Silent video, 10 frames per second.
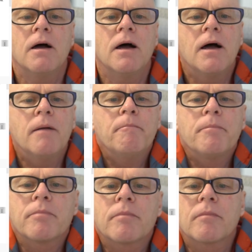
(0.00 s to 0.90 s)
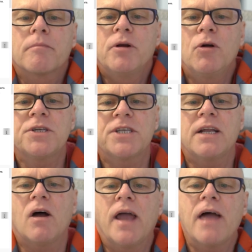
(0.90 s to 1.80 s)
Um, Pinoy
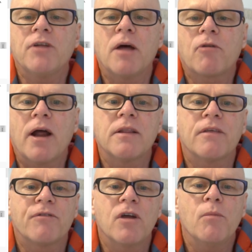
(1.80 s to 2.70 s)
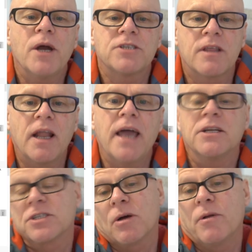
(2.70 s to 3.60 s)
said, I haven't upgraded the firmware to the
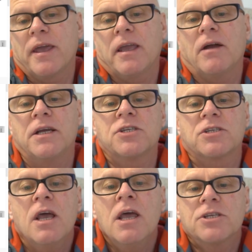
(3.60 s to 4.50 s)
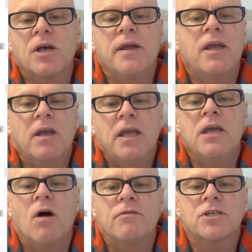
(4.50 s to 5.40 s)
latest. Oh, there you go. He's, so he,
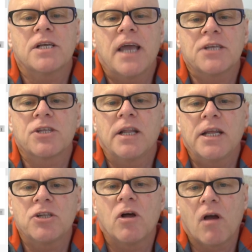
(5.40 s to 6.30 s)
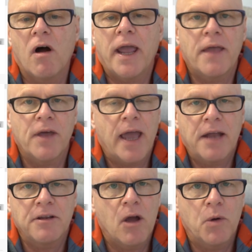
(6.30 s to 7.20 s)
he obviously has the lens like I had that
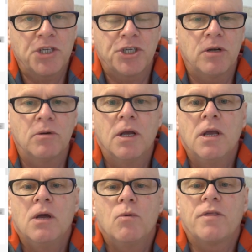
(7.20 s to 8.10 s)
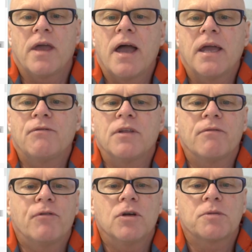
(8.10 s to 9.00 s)
had no issue with the AF in
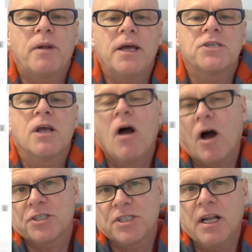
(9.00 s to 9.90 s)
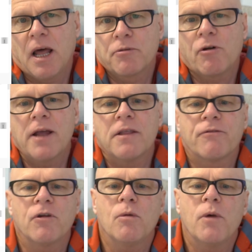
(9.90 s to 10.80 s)
the first place. I'd still upgrade the
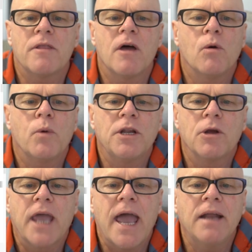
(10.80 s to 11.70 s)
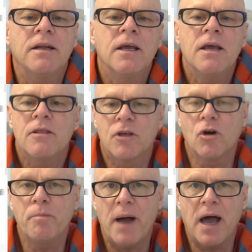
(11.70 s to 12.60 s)
firmware though when you can. The
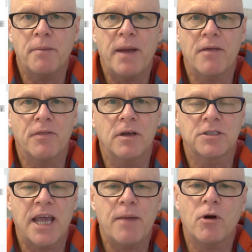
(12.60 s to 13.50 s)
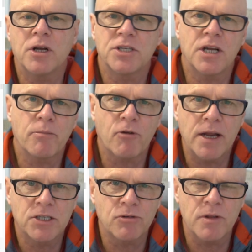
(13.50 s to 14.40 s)
good part about the Tamron is it
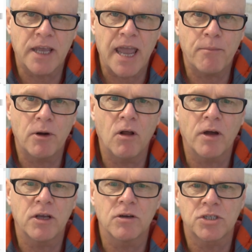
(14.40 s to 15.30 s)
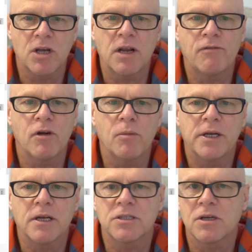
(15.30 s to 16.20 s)
upgrades through the camera like your Sony
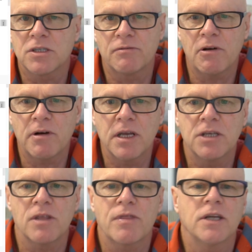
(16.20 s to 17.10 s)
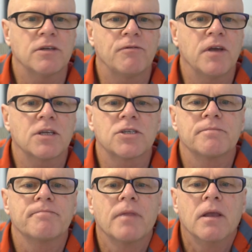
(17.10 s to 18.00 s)
firmware does, so it's a very easy thing to fix.